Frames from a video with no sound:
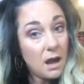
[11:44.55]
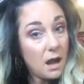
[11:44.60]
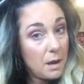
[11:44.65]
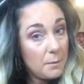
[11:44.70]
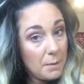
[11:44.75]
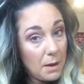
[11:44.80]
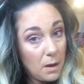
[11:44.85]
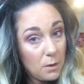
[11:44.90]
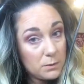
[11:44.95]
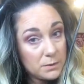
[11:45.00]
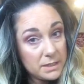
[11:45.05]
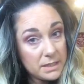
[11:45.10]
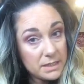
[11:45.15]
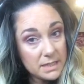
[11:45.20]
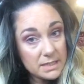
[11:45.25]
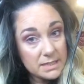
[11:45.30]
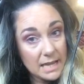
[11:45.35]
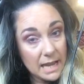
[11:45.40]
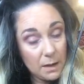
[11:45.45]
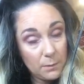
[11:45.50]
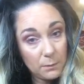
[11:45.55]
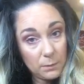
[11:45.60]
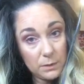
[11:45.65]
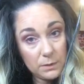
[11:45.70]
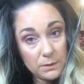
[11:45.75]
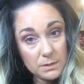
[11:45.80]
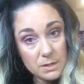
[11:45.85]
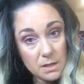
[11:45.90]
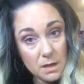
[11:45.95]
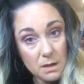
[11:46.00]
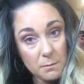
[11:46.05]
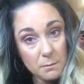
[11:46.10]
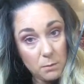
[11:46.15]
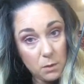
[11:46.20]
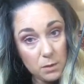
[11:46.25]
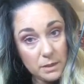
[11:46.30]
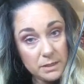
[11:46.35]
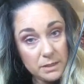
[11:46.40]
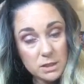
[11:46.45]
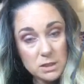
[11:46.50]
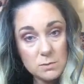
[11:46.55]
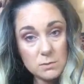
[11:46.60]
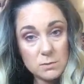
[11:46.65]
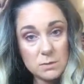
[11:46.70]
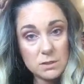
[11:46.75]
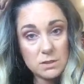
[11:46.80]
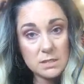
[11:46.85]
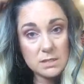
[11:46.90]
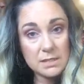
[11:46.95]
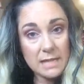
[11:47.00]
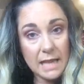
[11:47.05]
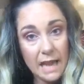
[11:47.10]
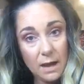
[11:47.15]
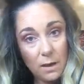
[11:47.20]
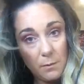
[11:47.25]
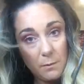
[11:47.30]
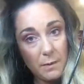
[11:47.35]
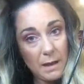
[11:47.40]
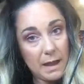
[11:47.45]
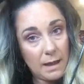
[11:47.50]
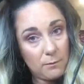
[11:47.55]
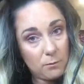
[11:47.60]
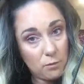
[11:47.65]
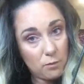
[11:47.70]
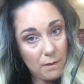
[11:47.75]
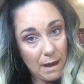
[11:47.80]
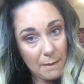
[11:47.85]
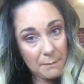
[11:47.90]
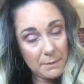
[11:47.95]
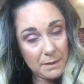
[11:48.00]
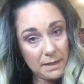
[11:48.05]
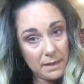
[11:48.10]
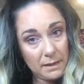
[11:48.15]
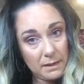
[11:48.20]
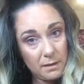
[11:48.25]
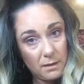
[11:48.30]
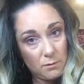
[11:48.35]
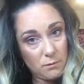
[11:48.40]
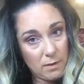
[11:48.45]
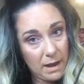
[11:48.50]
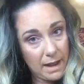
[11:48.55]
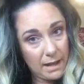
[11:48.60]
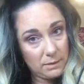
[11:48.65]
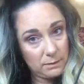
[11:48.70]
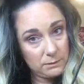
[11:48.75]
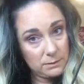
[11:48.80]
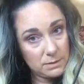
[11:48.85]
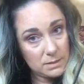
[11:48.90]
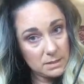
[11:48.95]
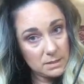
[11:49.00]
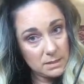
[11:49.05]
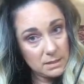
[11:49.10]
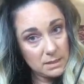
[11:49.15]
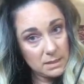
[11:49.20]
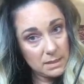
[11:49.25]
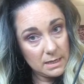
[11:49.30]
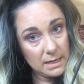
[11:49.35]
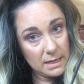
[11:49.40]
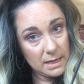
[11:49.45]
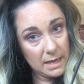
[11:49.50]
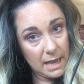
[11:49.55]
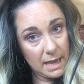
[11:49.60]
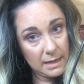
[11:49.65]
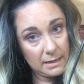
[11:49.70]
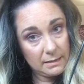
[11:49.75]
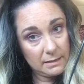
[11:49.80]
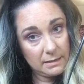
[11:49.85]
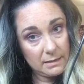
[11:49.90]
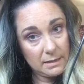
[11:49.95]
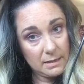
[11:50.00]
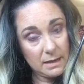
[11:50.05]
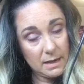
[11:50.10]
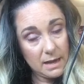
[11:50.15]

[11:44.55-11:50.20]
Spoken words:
I'm holding it downwards, pulling it towards the scalp and wrapping around again.